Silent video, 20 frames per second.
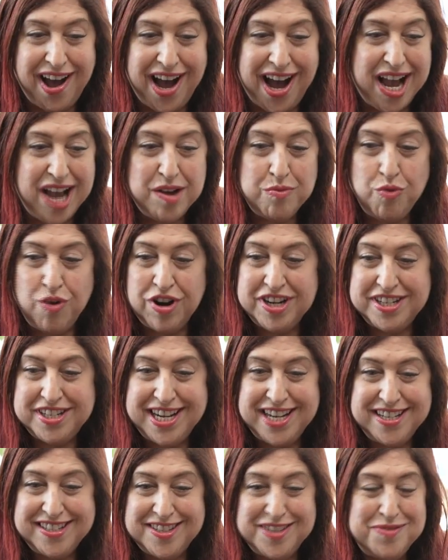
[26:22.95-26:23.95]
I want to
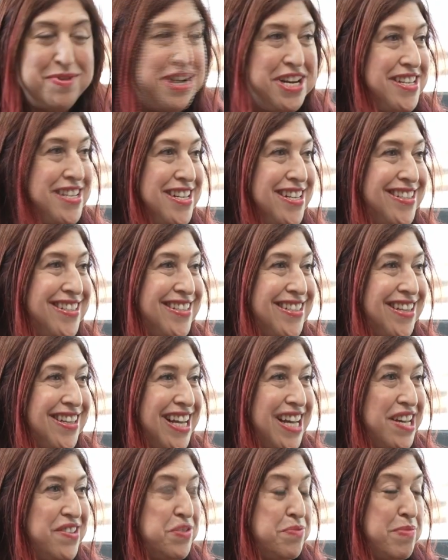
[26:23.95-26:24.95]
taste as many dishes
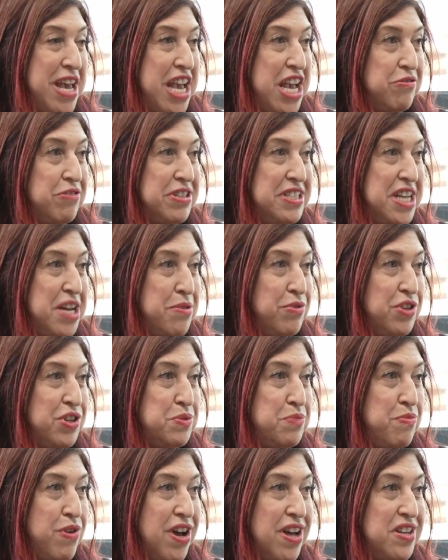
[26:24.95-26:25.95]
at life's banquet table
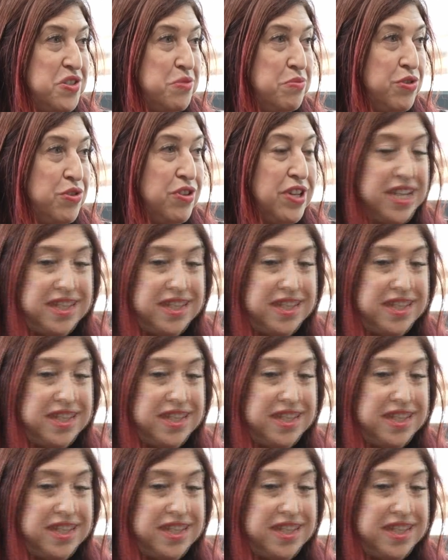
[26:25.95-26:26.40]
as possible.